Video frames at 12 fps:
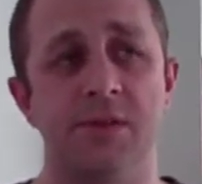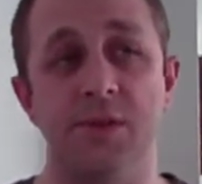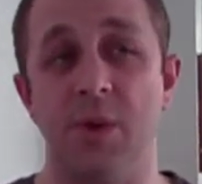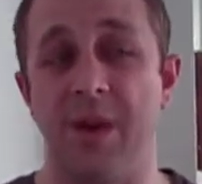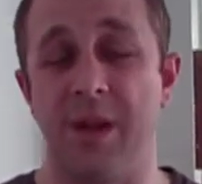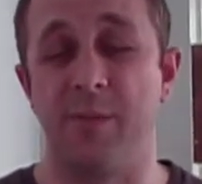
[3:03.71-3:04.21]
There's
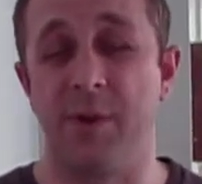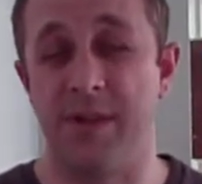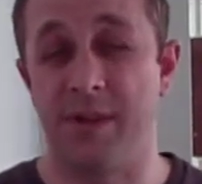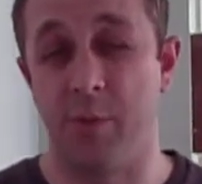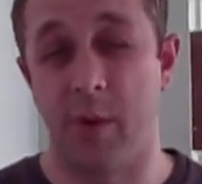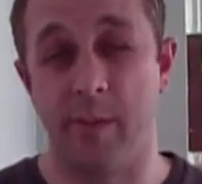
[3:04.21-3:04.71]
no
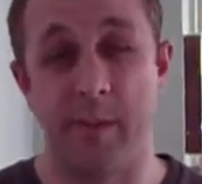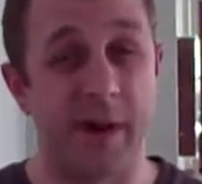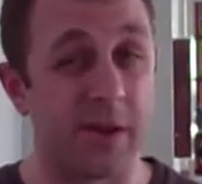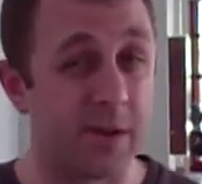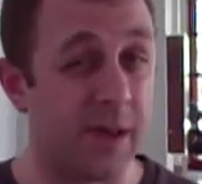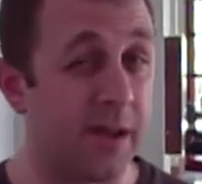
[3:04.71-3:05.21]
enterprise deployment
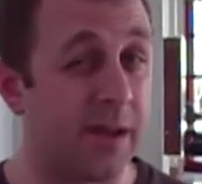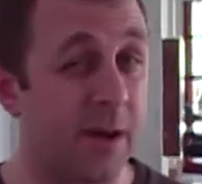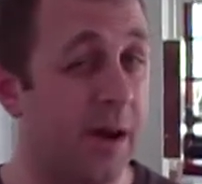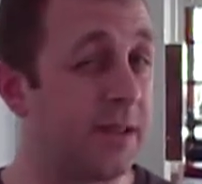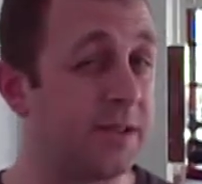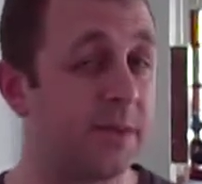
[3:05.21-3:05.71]
model yet.
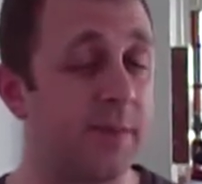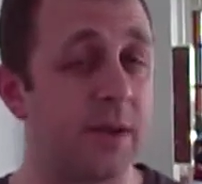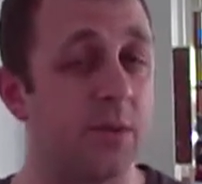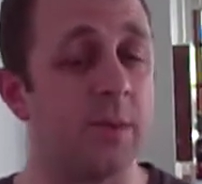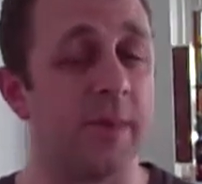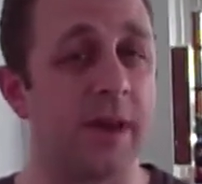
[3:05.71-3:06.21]
Now I
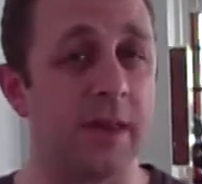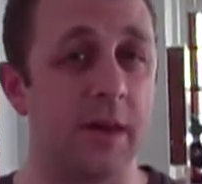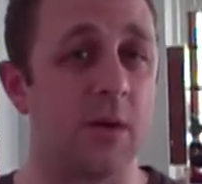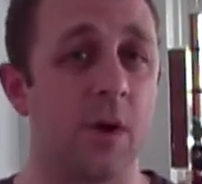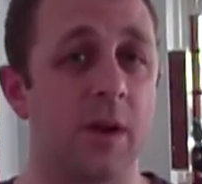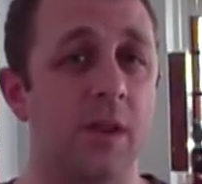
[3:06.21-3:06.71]
suspect we might
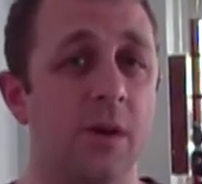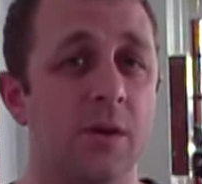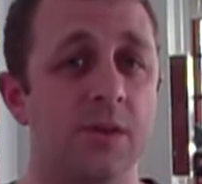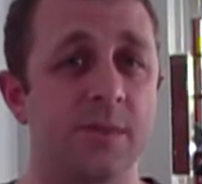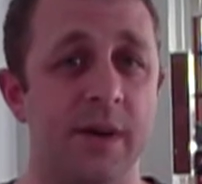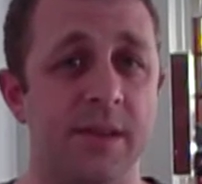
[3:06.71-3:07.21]
get one of
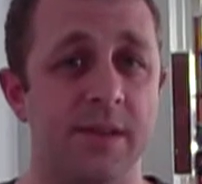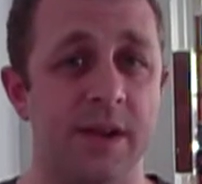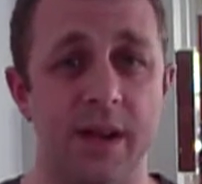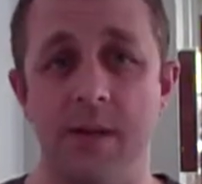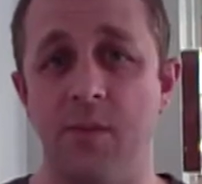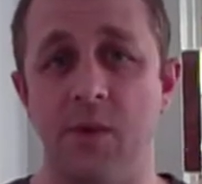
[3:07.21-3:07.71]
those by the
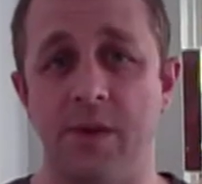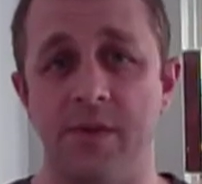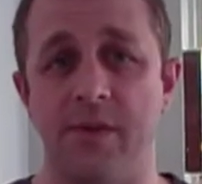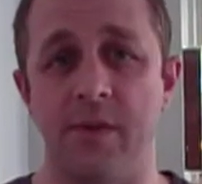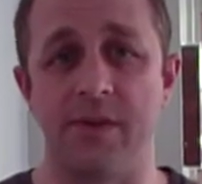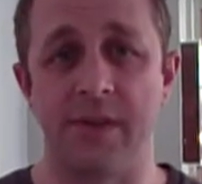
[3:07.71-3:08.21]
time
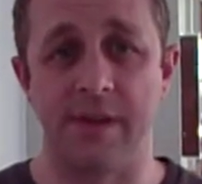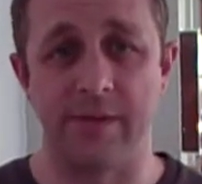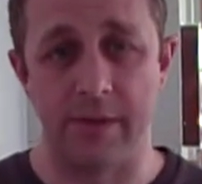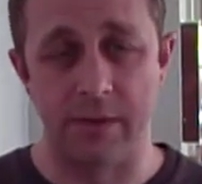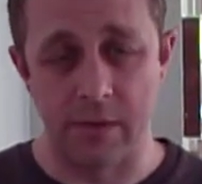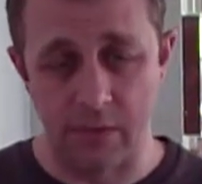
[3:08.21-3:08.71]
Windows Phone
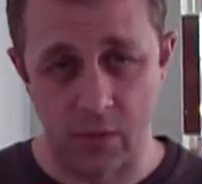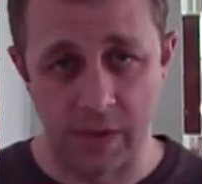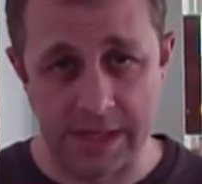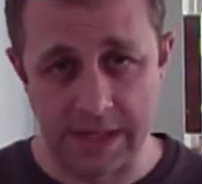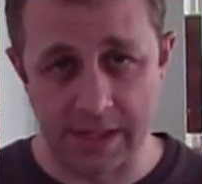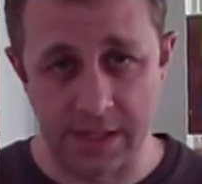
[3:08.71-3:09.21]
7
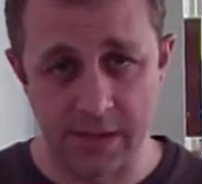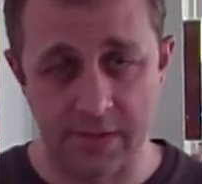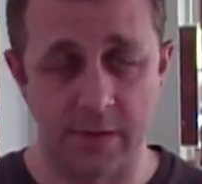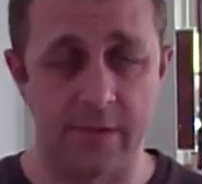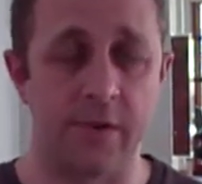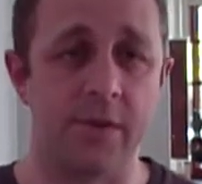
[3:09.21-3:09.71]
releases
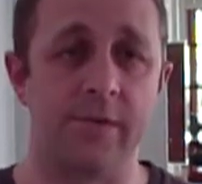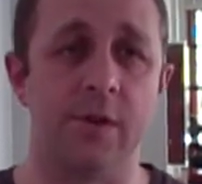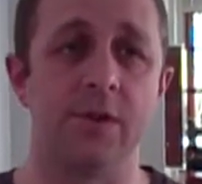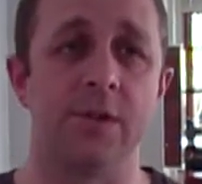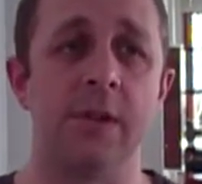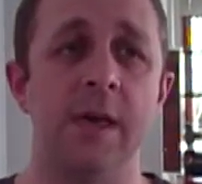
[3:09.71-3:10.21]
for the first
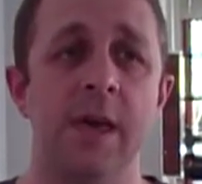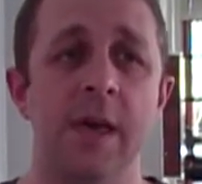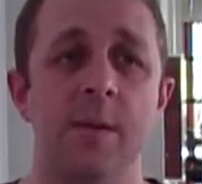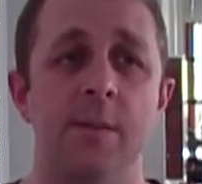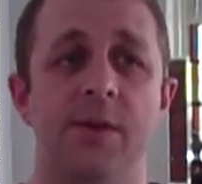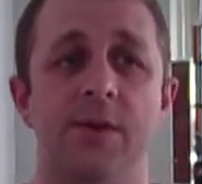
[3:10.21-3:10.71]
version.
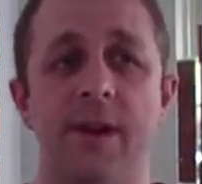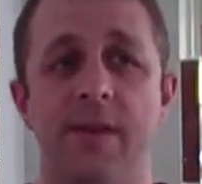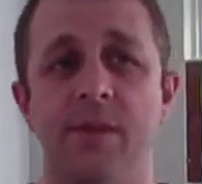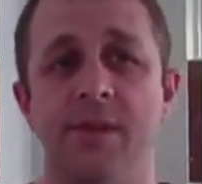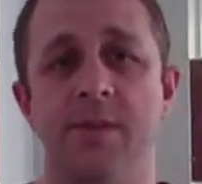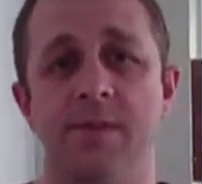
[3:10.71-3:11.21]
But there are
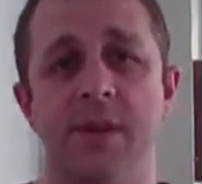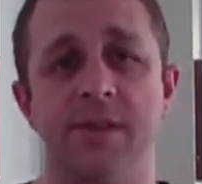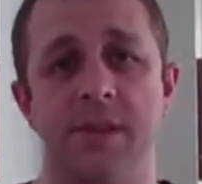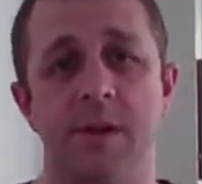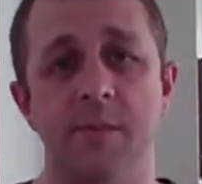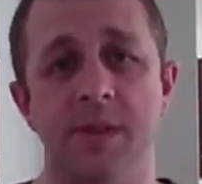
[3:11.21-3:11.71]
definitely some
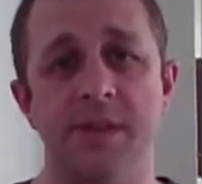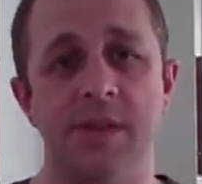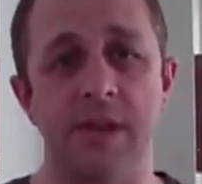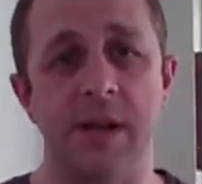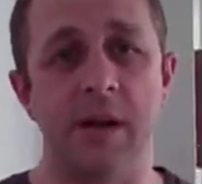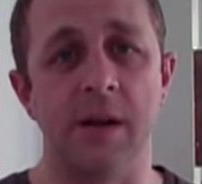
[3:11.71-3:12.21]
things that are
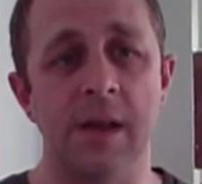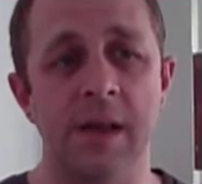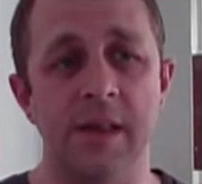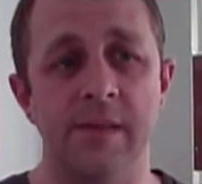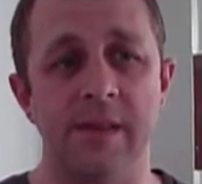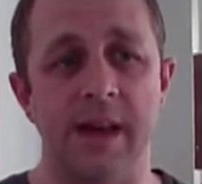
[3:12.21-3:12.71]
missing there
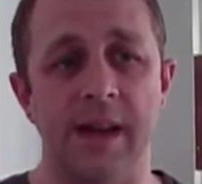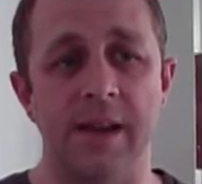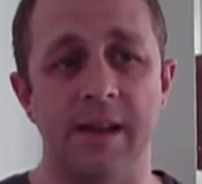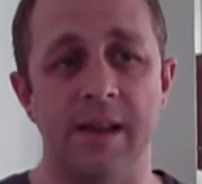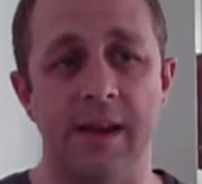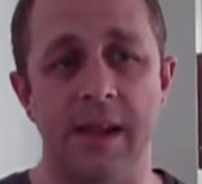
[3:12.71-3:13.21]

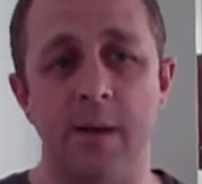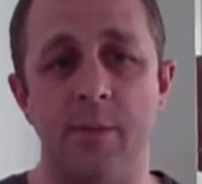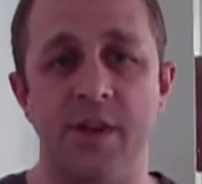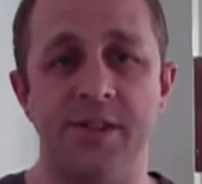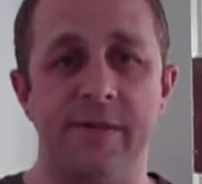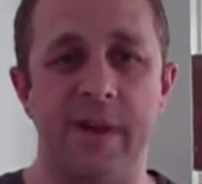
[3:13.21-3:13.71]
that an
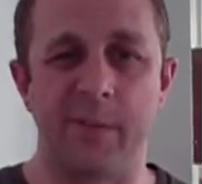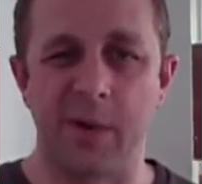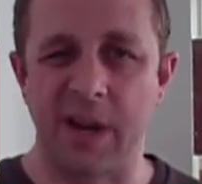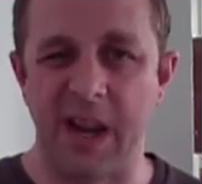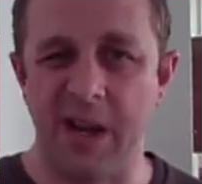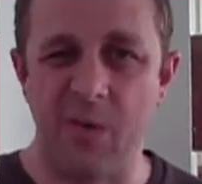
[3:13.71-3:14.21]
enterprise
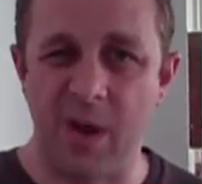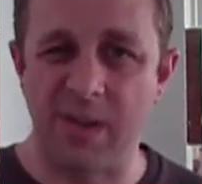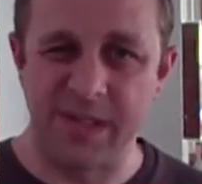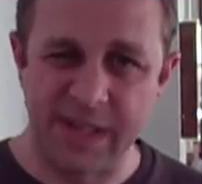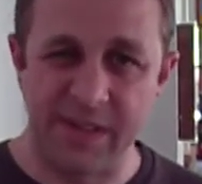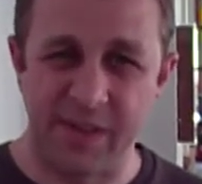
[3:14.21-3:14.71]
developer kind of
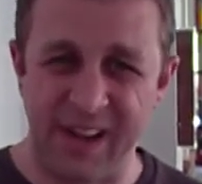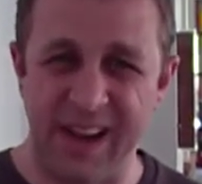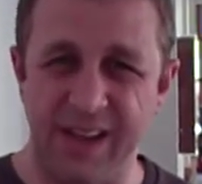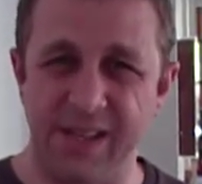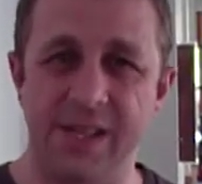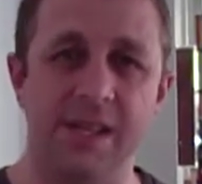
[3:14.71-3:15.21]
wants to get their
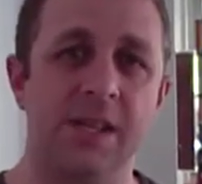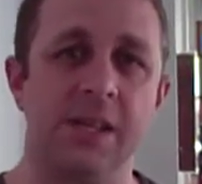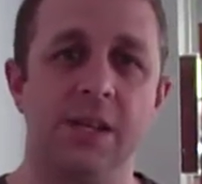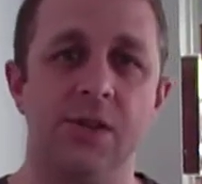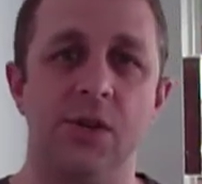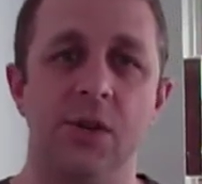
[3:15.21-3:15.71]
hands in and
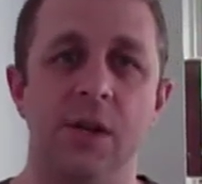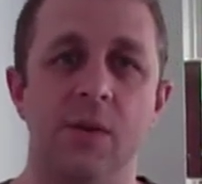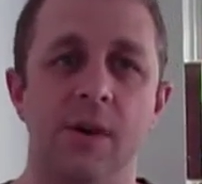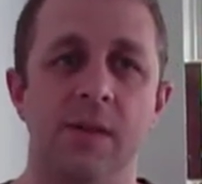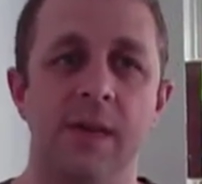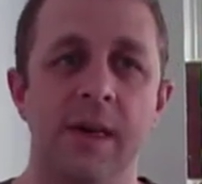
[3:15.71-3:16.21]
get dirty
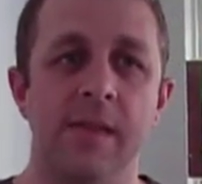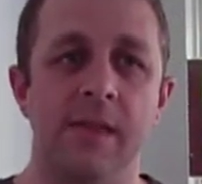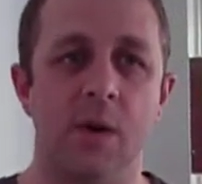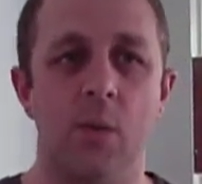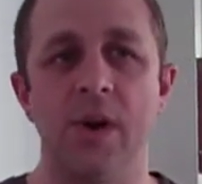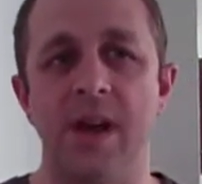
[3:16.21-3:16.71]
with
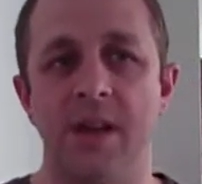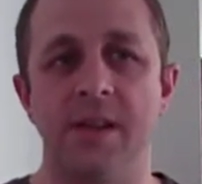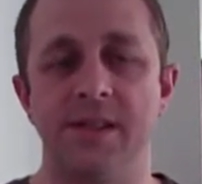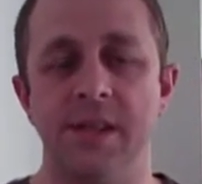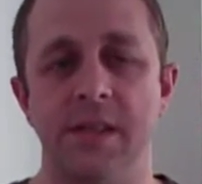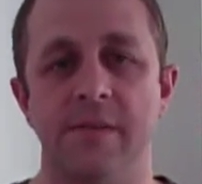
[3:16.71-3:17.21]
that we're not
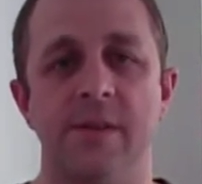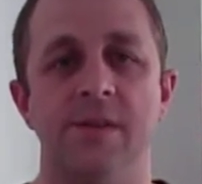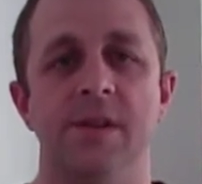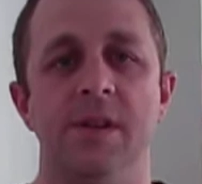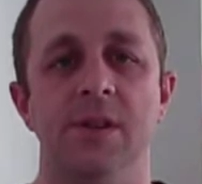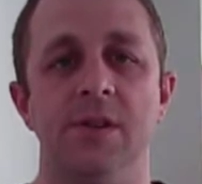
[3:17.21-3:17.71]
going to see in the
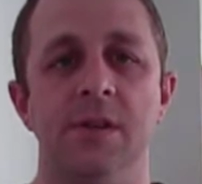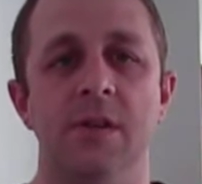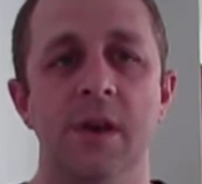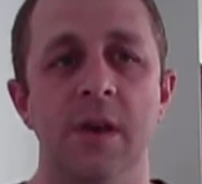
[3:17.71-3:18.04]
first edition.